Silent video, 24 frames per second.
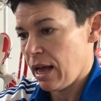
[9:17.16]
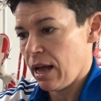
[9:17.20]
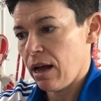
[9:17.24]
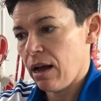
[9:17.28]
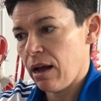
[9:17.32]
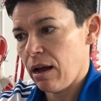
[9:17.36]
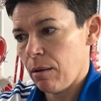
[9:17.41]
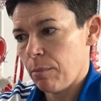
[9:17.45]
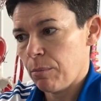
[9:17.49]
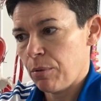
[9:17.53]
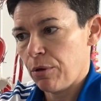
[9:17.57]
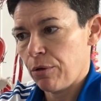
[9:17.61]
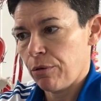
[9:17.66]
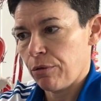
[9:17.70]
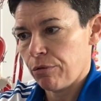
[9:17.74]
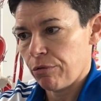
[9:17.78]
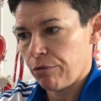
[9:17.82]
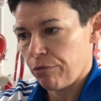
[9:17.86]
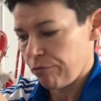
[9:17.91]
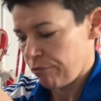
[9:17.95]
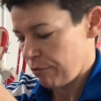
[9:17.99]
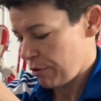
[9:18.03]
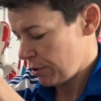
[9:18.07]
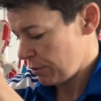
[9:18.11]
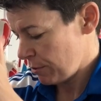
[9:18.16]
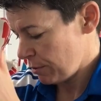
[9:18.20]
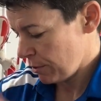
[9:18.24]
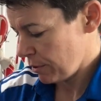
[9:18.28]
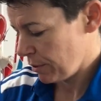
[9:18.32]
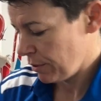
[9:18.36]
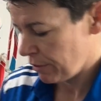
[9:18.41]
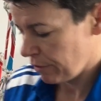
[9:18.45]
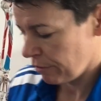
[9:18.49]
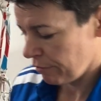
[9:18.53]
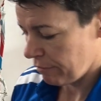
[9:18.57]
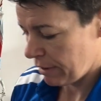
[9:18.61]
up through
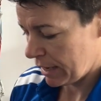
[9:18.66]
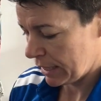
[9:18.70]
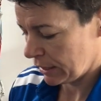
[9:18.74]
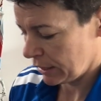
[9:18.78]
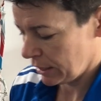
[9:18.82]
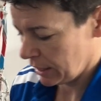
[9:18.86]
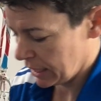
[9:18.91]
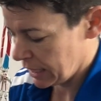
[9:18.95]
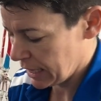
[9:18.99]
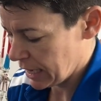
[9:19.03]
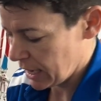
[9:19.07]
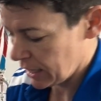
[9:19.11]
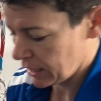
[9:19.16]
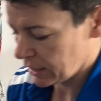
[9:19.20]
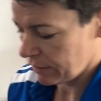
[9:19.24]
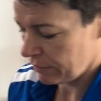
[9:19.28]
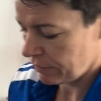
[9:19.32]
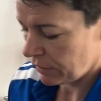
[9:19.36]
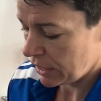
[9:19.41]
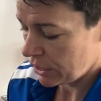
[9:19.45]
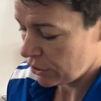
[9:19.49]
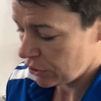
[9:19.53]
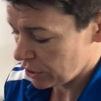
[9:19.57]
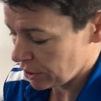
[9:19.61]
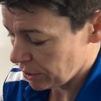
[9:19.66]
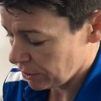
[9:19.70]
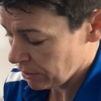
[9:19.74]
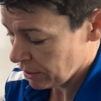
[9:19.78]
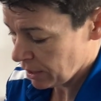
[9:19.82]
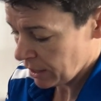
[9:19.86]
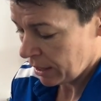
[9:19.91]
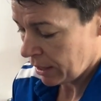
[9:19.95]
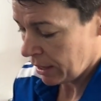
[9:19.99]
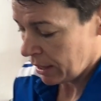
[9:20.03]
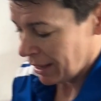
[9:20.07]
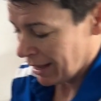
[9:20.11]
the rest of the connective tissue.
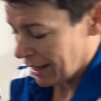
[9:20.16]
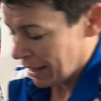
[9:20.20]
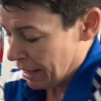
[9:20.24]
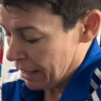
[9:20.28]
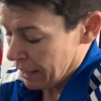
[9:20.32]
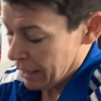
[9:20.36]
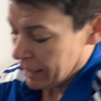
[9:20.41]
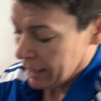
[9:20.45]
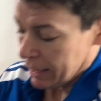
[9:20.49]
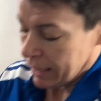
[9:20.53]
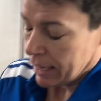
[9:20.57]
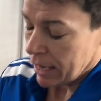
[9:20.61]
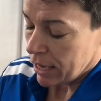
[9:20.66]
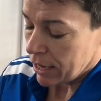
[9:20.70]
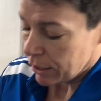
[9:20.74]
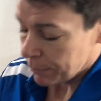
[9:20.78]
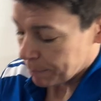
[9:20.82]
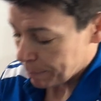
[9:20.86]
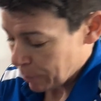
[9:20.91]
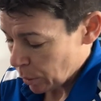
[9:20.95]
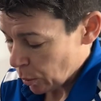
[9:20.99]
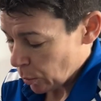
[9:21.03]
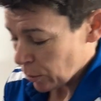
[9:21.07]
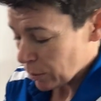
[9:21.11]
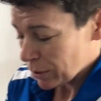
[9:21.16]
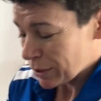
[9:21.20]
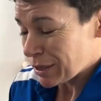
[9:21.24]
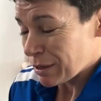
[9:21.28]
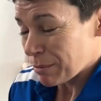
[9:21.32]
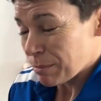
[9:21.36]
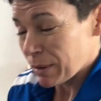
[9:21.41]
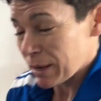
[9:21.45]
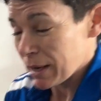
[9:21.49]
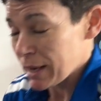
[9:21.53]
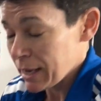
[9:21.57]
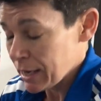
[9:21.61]

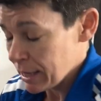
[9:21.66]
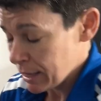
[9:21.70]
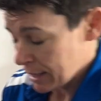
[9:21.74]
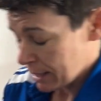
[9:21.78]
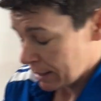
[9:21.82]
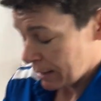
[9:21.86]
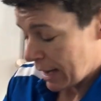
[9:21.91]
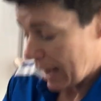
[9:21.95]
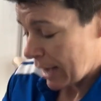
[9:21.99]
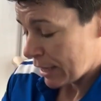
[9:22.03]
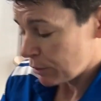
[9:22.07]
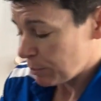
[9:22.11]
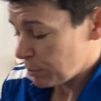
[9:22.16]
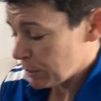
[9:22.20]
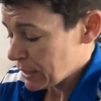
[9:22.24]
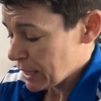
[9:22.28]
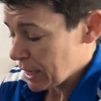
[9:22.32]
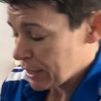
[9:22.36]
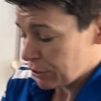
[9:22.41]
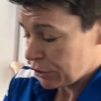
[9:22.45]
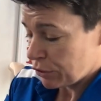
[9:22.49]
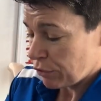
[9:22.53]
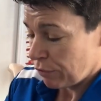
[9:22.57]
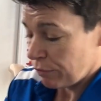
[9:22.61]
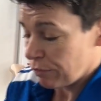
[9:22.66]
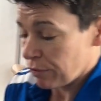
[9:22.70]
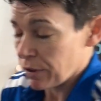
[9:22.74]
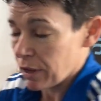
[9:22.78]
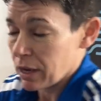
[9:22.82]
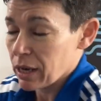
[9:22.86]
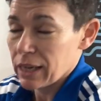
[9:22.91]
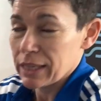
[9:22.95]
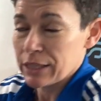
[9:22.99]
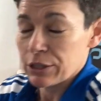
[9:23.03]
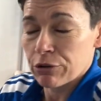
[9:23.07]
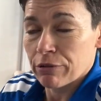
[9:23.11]
Possibly it has potential for the
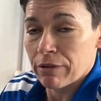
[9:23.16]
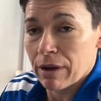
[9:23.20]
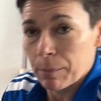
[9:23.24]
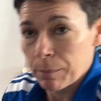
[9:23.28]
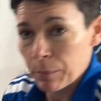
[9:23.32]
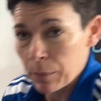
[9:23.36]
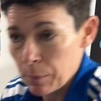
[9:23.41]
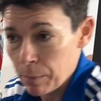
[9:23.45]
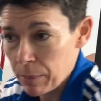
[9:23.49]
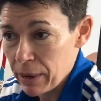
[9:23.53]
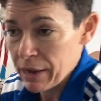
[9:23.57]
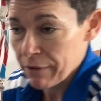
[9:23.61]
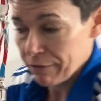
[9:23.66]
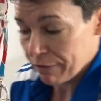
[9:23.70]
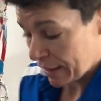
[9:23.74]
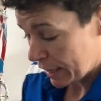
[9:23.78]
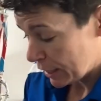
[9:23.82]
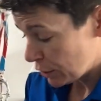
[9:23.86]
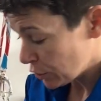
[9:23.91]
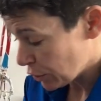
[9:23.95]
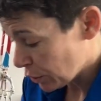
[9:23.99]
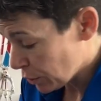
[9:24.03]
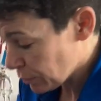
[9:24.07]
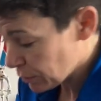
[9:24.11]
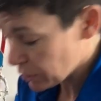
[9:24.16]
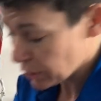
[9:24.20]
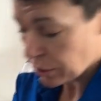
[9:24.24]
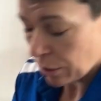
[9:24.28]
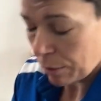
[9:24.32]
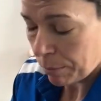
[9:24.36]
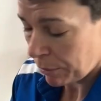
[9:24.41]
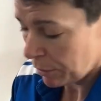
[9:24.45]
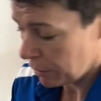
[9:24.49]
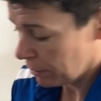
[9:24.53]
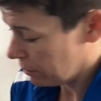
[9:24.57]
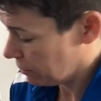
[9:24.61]
client to cramp a bit if they do
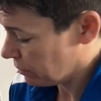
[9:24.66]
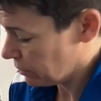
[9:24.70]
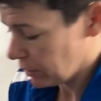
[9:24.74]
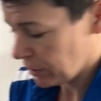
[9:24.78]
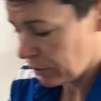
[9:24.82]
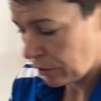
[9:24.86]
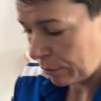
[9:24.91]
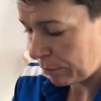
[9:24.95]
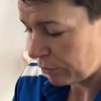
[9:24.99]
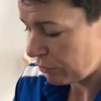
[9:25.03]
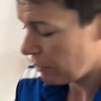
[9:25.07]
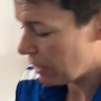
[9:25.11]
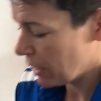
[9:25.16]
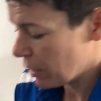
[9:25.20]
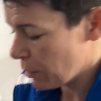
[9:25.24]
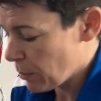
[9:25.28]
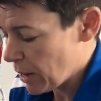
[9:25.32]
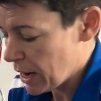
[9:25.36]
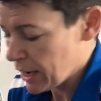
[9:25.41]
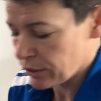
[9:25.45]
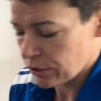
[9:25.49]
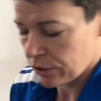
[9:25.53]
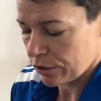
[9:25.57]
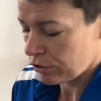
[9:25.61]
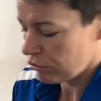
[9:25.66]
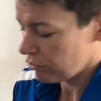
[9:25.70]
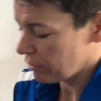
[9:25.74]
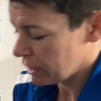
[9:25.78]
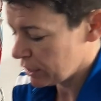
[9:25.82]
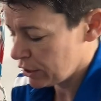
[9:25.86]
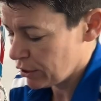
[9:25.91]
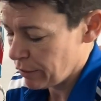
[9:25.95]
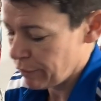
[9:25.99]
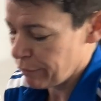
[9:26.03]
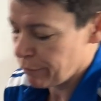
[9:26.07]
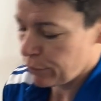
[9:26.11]
stop straight away and to
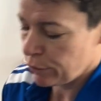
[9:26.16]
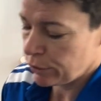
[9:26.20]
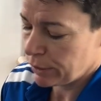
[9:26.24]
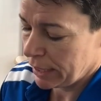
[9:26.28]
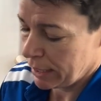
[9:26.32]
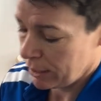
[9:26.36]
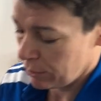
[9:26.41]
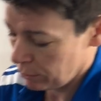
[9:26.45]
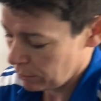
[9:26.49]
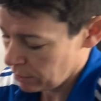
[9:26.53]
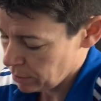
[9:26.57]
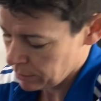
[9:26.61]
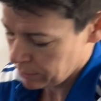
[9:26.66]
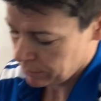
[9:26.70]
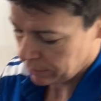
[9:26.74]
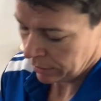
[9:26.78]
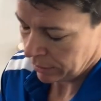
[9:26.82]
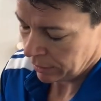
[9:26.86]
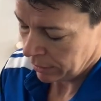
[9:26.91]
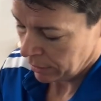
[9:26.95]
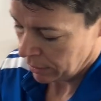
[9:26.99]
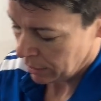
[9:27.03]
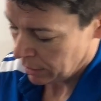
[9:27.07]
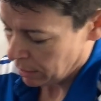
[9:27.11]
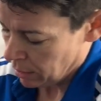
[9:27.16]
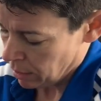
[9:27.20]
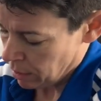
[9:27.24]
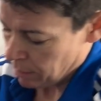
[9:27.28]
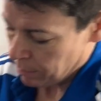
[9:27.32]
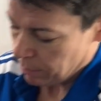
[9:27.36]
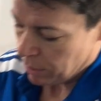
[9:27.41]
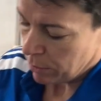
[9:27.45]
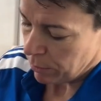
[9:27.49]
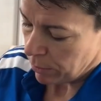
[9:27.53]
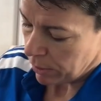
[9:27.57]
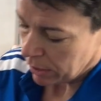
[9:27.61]
stretch the foot out.
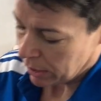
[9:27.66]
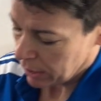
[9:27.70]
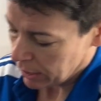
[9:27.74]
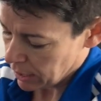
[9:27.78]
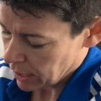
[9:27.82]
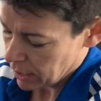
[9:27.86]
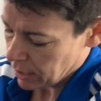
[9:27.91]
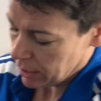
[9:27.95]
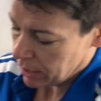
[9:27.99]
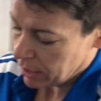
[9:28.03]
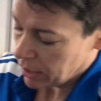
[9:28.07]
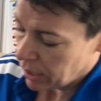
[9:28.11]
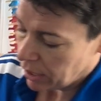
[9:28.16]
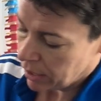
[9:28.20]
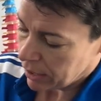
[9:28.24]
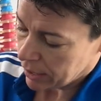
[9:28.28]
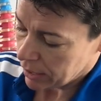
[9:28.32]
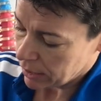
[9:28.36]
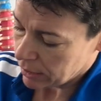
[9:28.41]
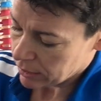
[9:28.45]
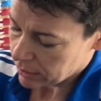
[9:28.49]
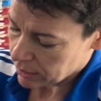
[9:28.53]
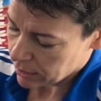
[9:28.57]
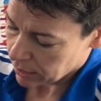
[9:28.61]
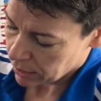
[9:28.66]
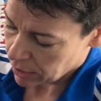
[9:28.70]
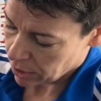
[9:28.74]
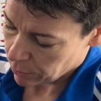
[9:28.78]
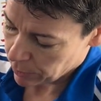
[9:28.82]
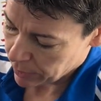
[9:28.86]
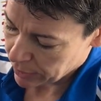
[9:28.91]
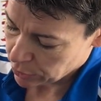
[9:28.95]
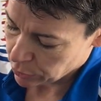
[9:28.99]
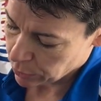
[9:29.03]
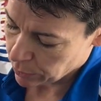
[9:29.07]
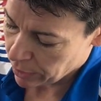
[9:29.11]
But we're going to get our client to go
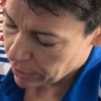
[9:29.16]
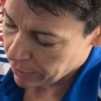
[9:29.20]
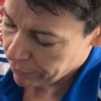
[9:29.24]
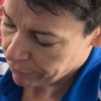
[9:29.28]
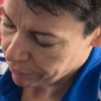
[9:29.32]
into a